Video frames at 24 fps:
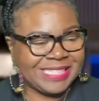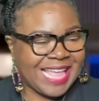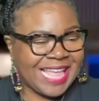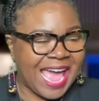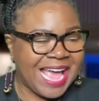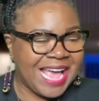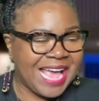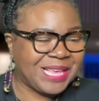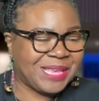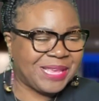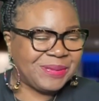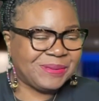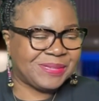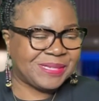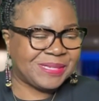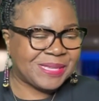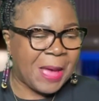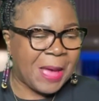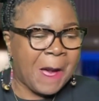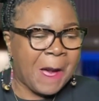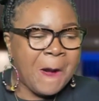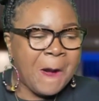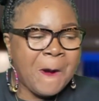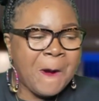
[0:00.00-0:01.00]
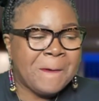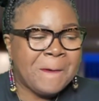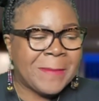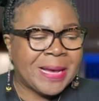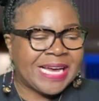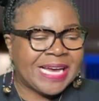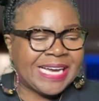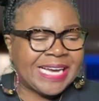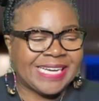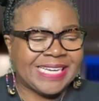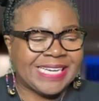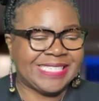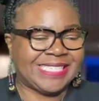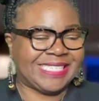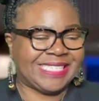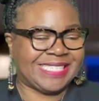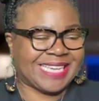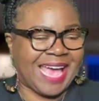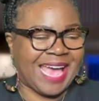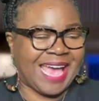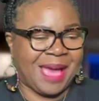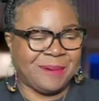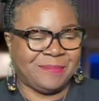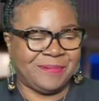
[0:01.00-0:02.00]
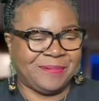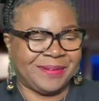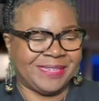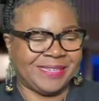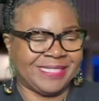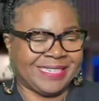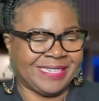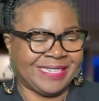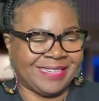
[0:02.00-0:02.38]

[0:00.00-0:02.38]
Thank you so much. I appreciate